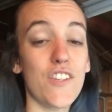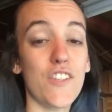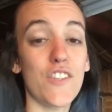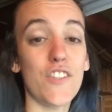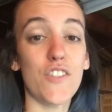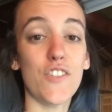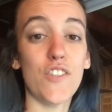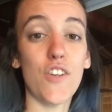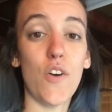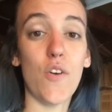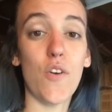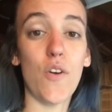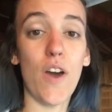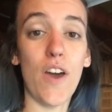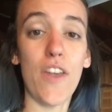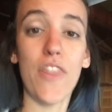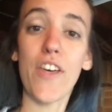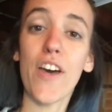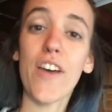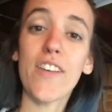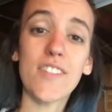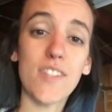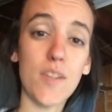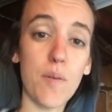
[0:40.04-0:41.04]
So I
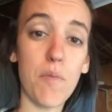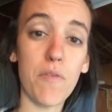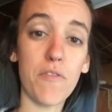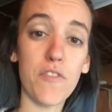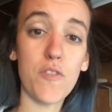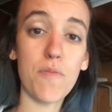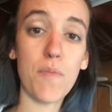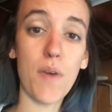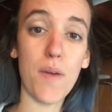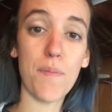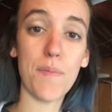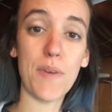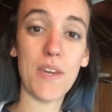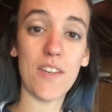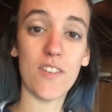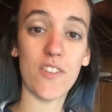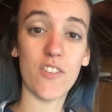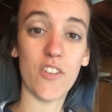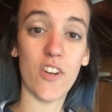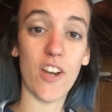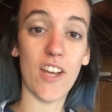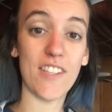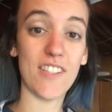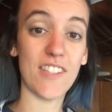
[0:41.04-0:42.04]
thought some of you might be
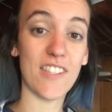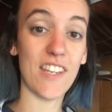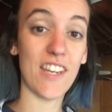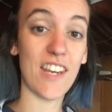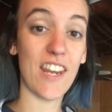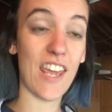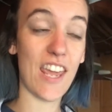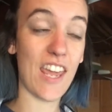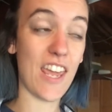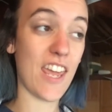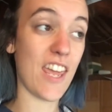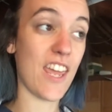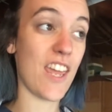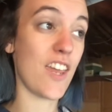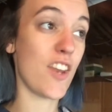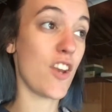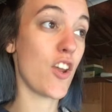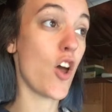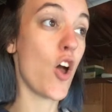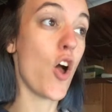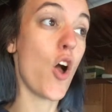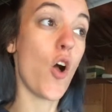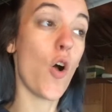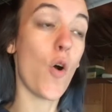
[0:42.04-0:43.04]
interested in
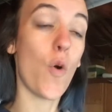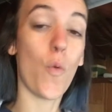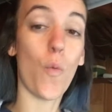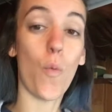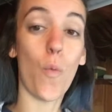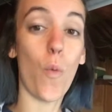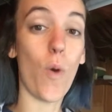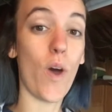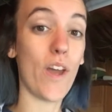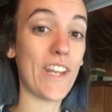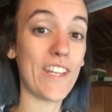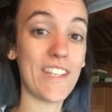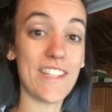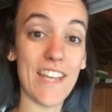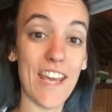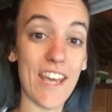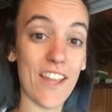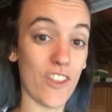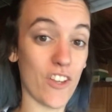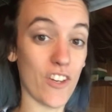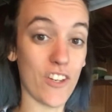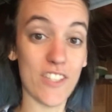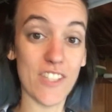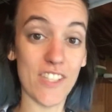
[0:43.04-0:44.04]
what a day
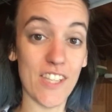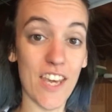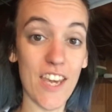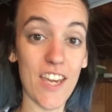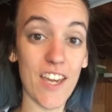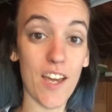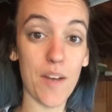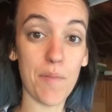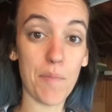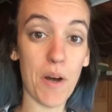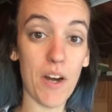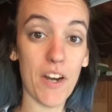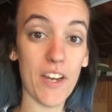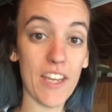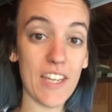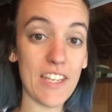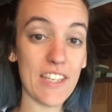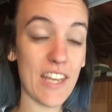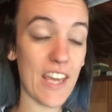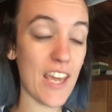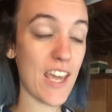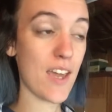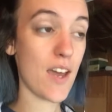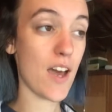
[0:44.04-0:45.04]
looks like on market
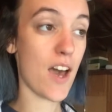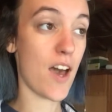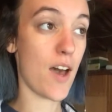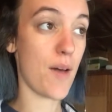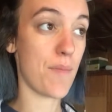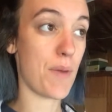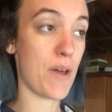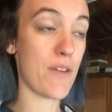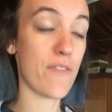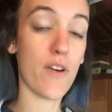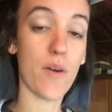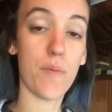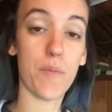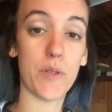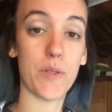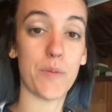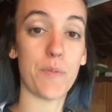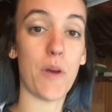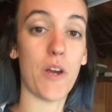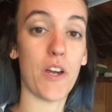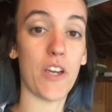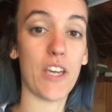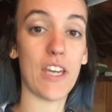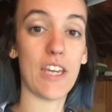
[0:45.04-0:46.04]
day. My farmer's
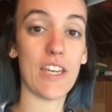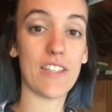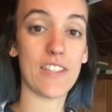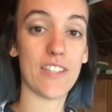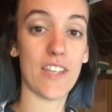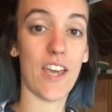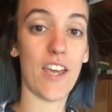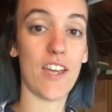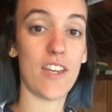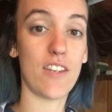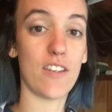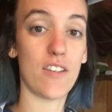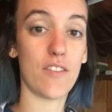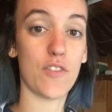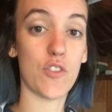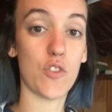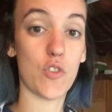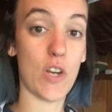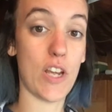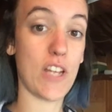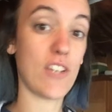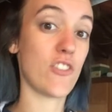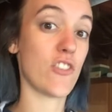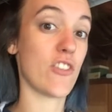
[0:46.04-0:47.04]
market is kind of
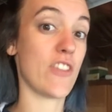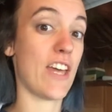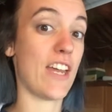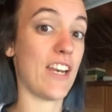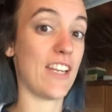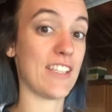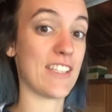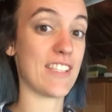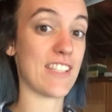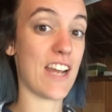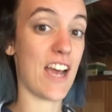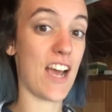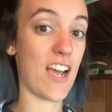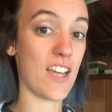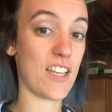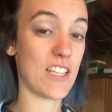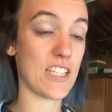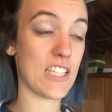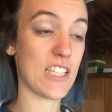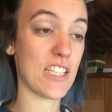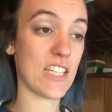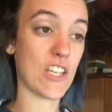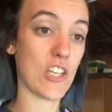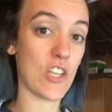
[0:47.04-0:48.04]
strange in that it's not
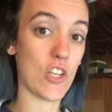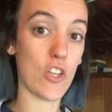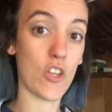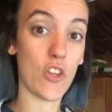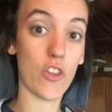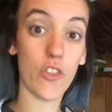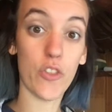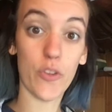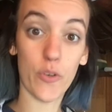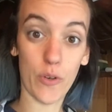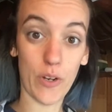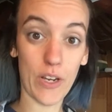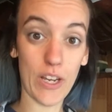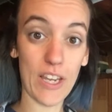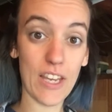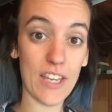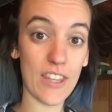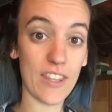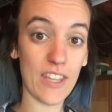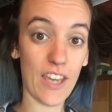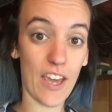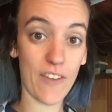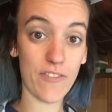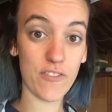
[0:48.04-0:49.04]
until 3
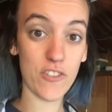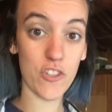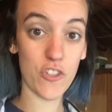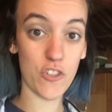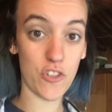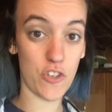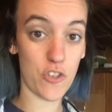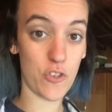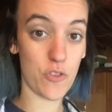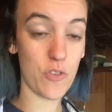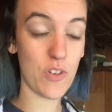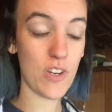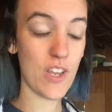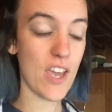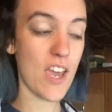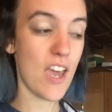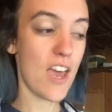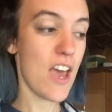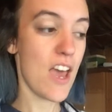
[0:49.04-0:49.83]
in the afternoon.